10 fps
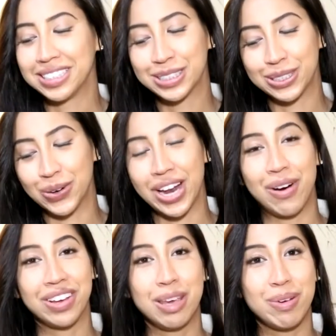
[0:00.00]
so now
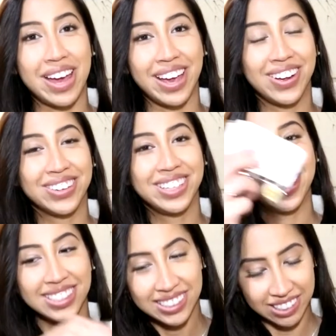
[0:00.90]
I keep it hanging on the
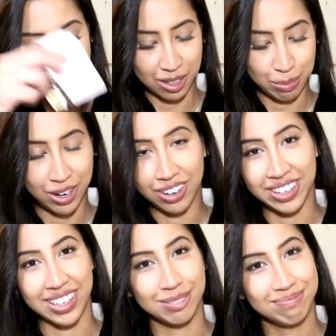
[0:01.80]
inside of the
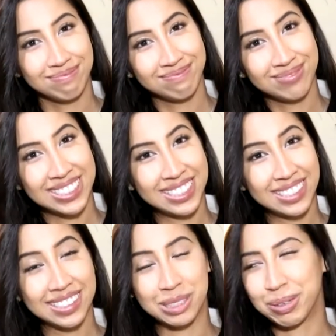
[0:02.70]
pocket.
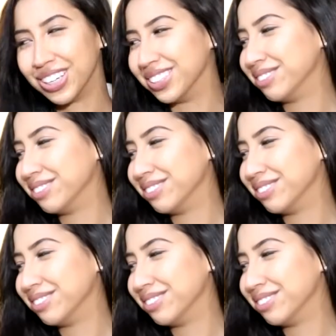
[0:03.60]
Smart.